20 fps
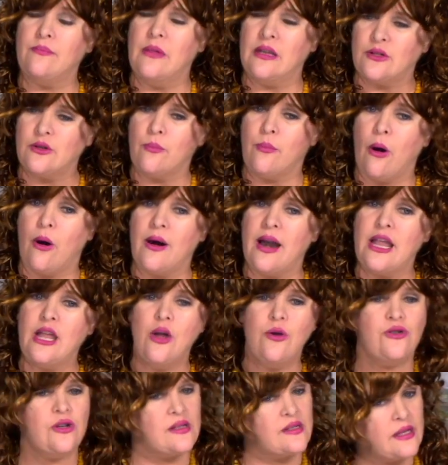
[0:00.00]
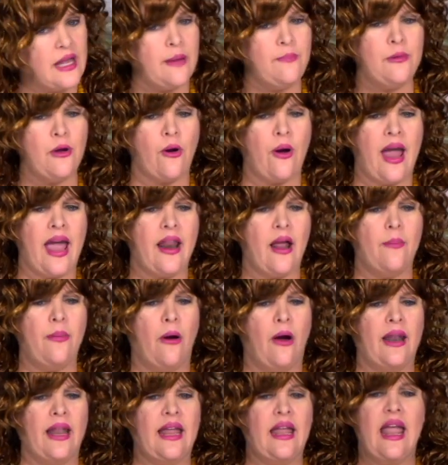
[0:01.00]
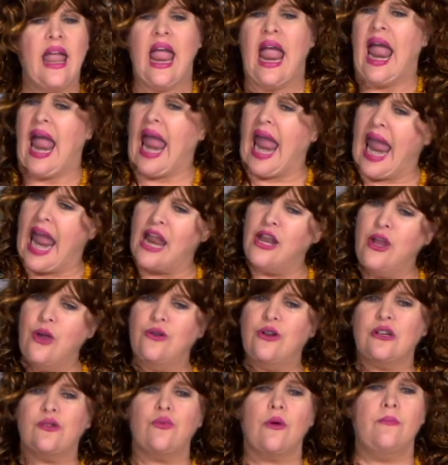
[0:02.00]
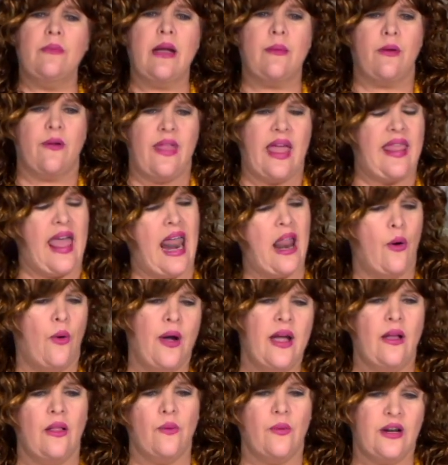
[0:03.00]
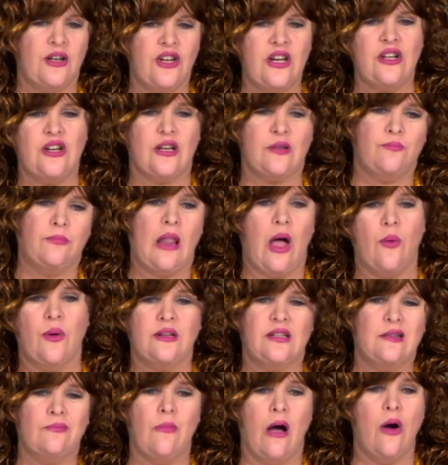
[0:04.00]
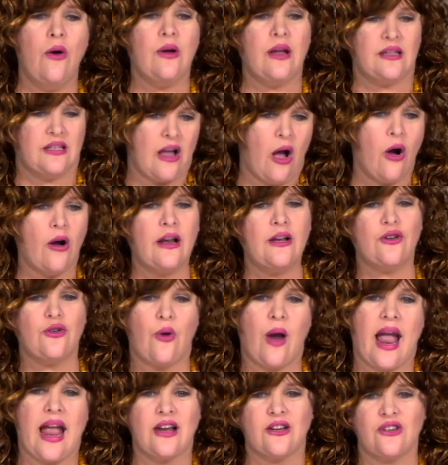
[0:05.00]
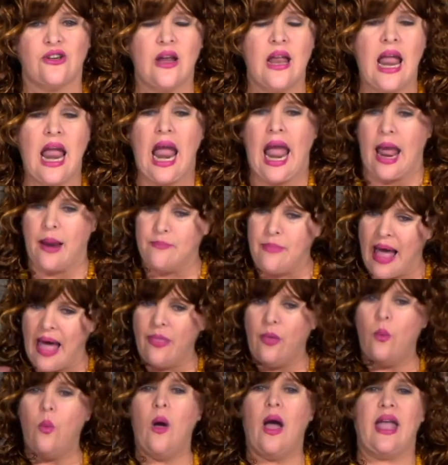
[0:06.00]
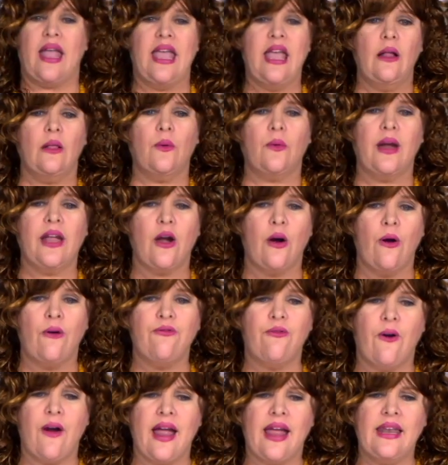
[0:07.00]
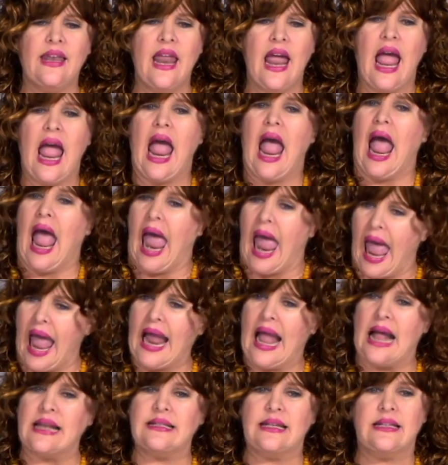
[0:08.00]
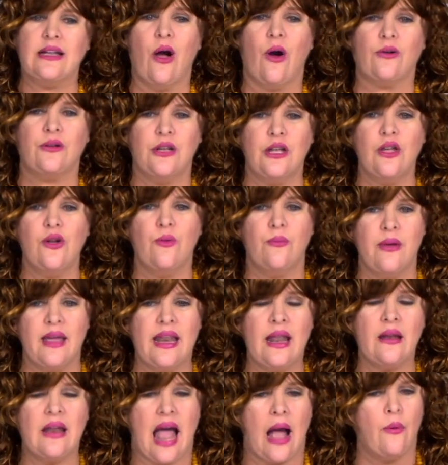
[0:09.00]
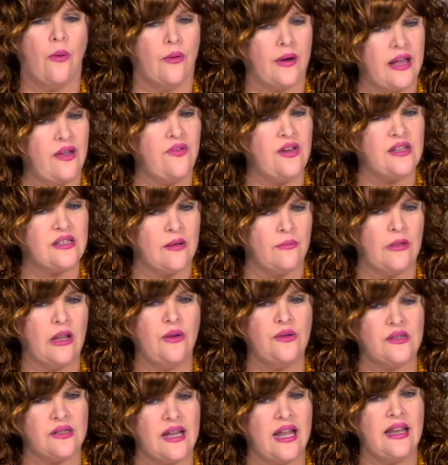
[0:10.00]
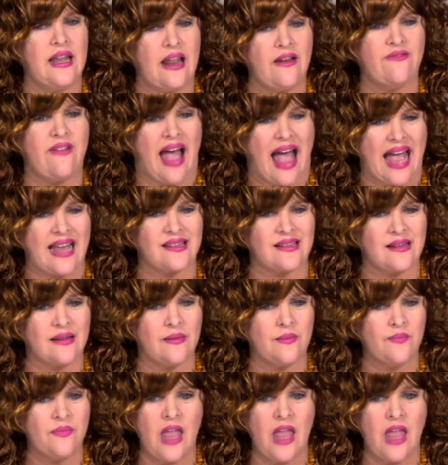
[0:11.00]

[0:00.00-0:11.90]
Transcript: Mr. Bernie, you just keep your head up, honey, and you just remember that that old Hillary, she just blowing smoke and talking trash. And by the way, Hillary, girlfriend, I got to talk to you a minute. I'm going to give you some Lucinda advice.